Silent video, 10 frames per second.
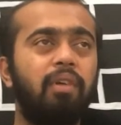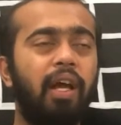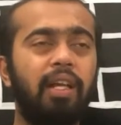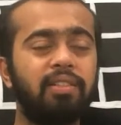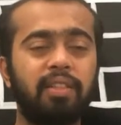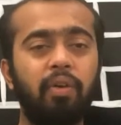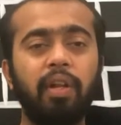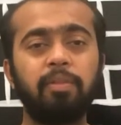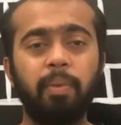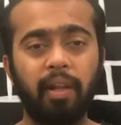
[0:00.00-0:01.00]
I just cannot
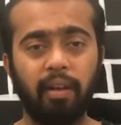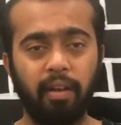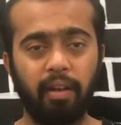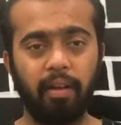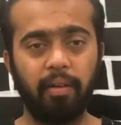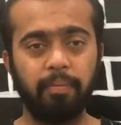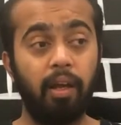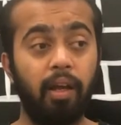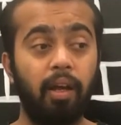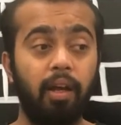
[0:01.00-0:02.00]
explain.
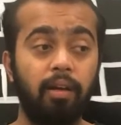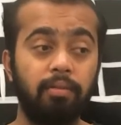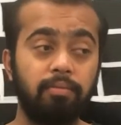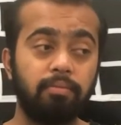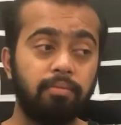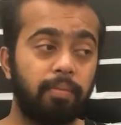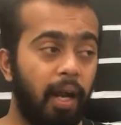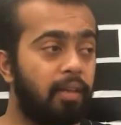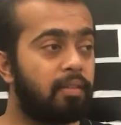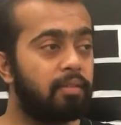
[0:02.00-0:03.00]

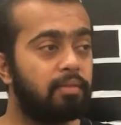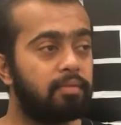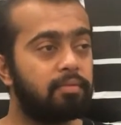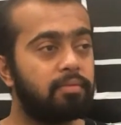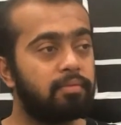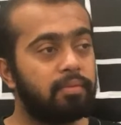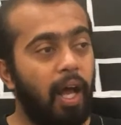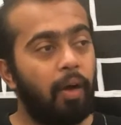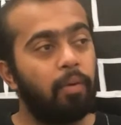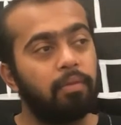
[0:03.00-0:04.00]
But
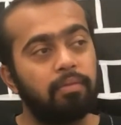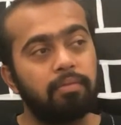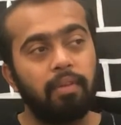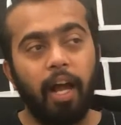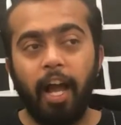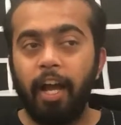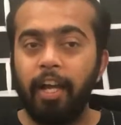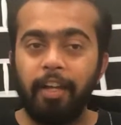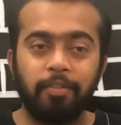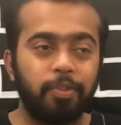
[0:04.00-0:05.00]
now I
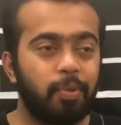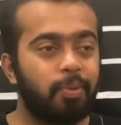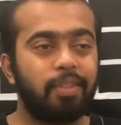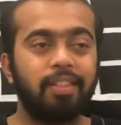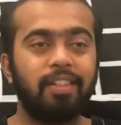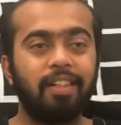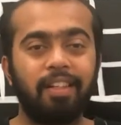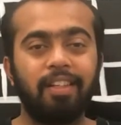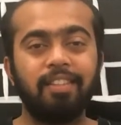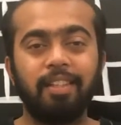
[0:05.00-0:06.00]
have chosen
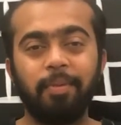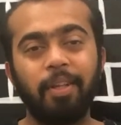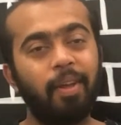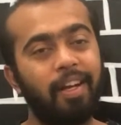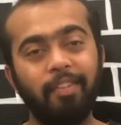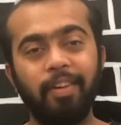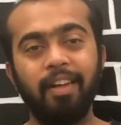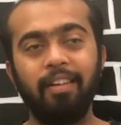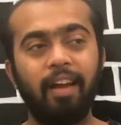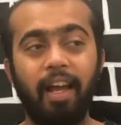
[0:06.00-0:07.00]
something very
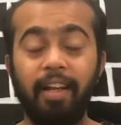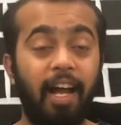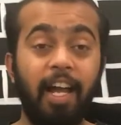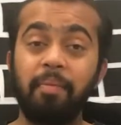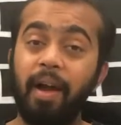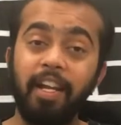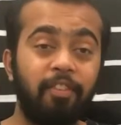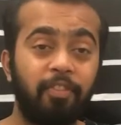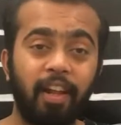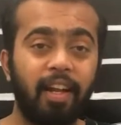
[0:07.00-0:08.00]
different, and I
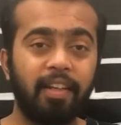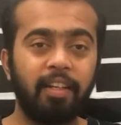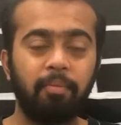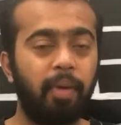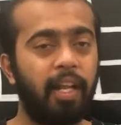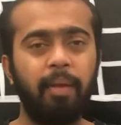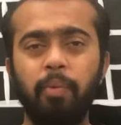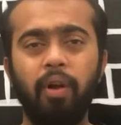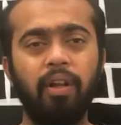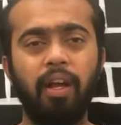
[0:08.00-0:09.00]
might fail at it, but I
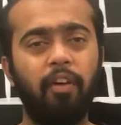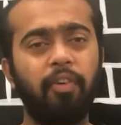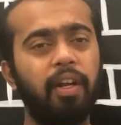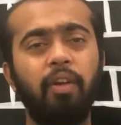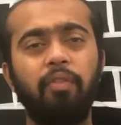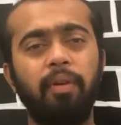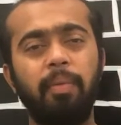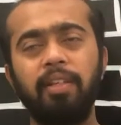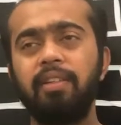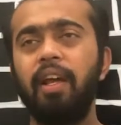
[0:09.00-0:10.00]
not afraid of it,
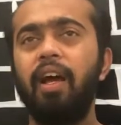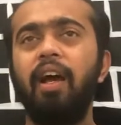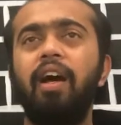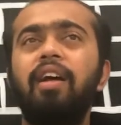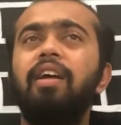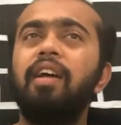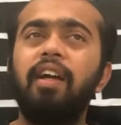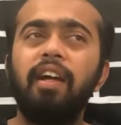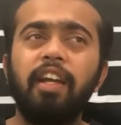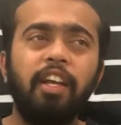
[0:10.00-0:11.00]
because
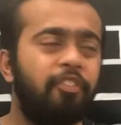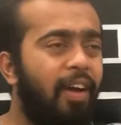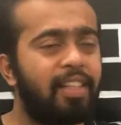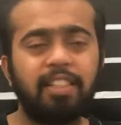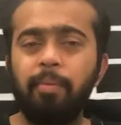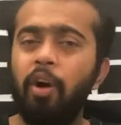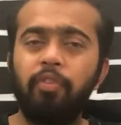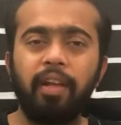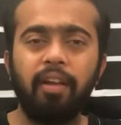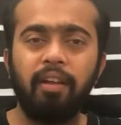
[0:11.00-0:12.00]
if I somehow
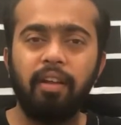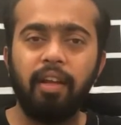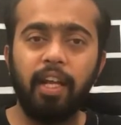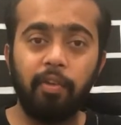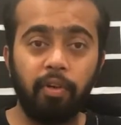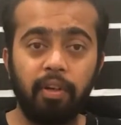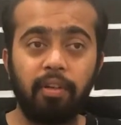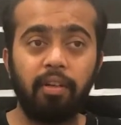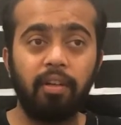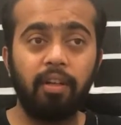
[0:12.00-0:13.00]
fail, it
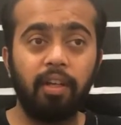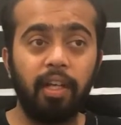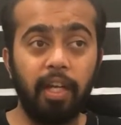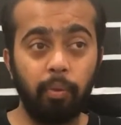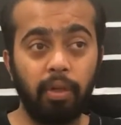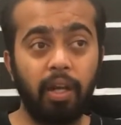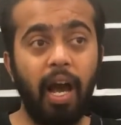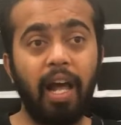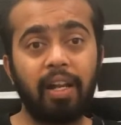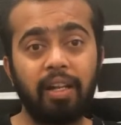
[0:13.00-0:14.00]
would
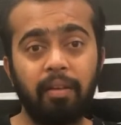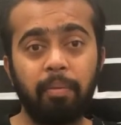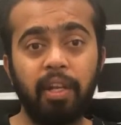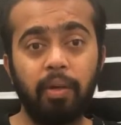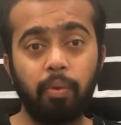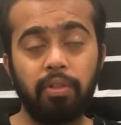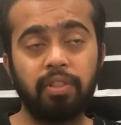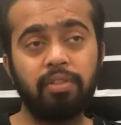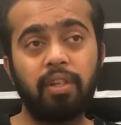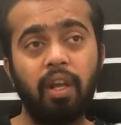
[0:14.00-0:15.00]
garner me. It would
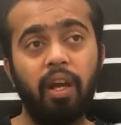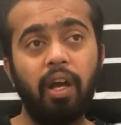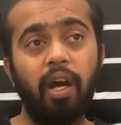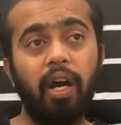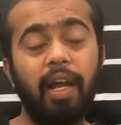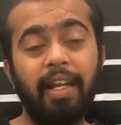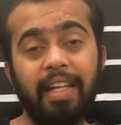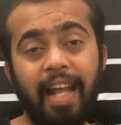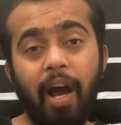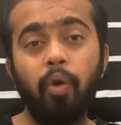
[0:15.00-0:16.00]
just
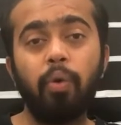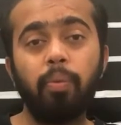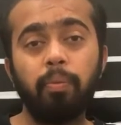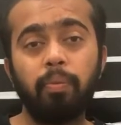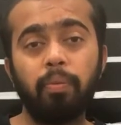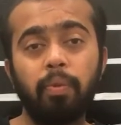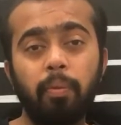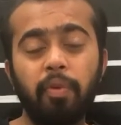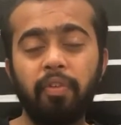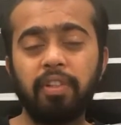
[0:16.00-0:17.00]
endow
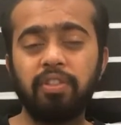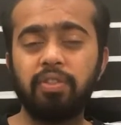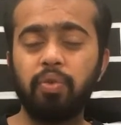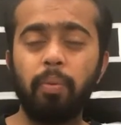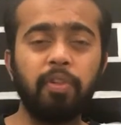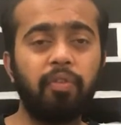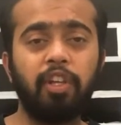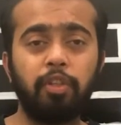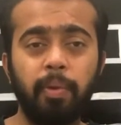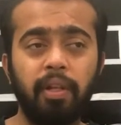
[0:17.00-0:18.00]
me with so much of
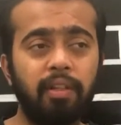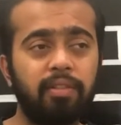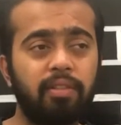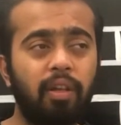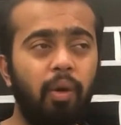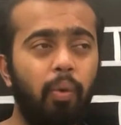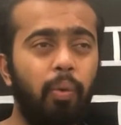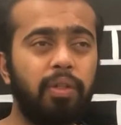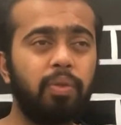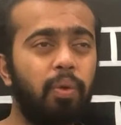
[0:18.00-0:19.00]
experience,
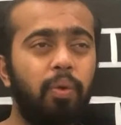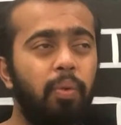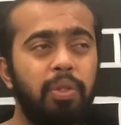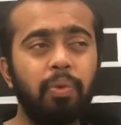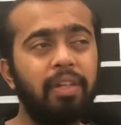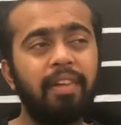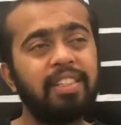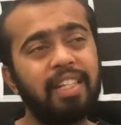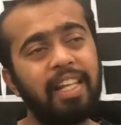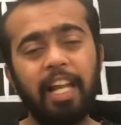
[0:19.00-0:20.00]
which will
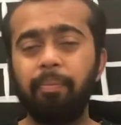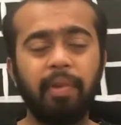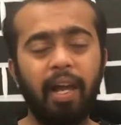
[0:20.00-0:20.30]
eventually help me.